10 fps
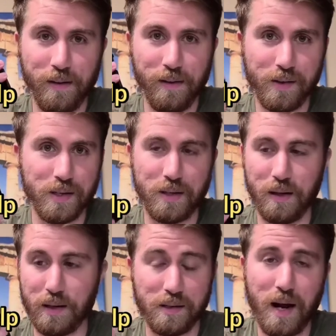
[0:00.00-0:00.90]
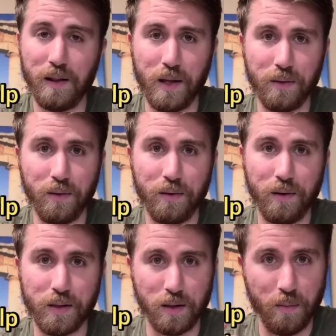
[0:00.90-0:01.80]
this is, is not lethal.
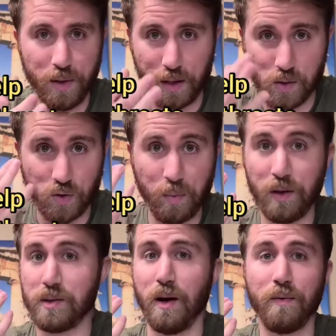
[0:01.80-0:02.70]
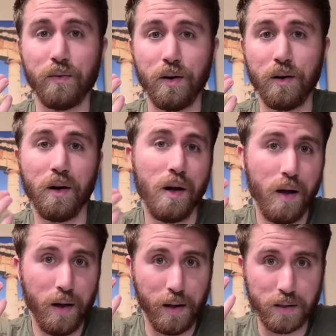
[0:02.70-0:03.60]
It's going to be extremely discomforting.
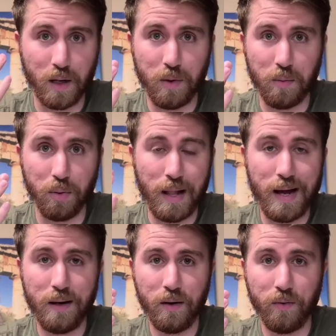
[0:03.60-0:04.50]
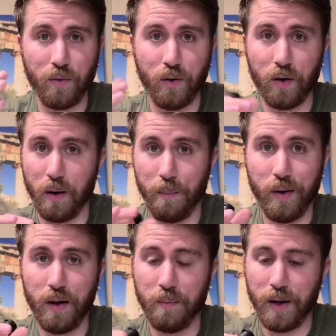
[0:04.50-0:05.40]
It's going to be blinding for a
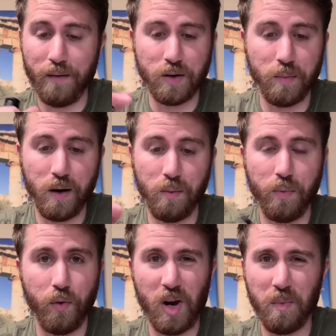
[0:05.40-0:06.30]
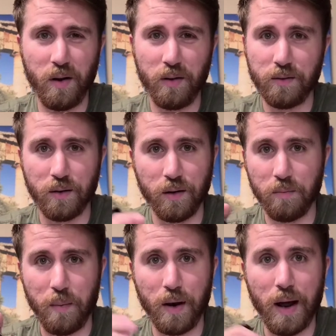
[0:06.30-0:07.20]
bit, but after about 30 minutes to
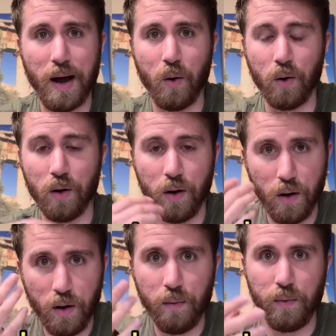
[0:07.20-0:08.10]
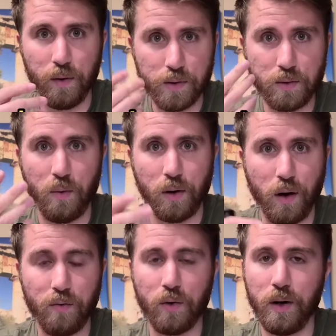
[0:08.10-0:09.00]
maybe an hour, they'll start
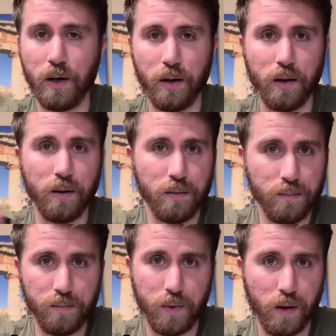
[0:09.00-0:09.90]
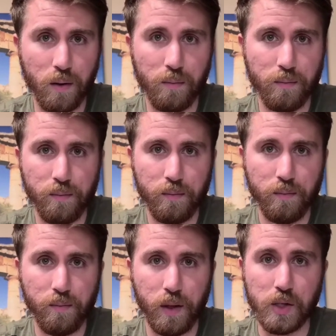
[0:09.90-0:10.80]
recovering, and you know,
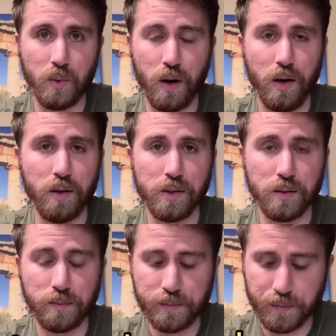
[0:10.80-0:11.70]
it is what it is.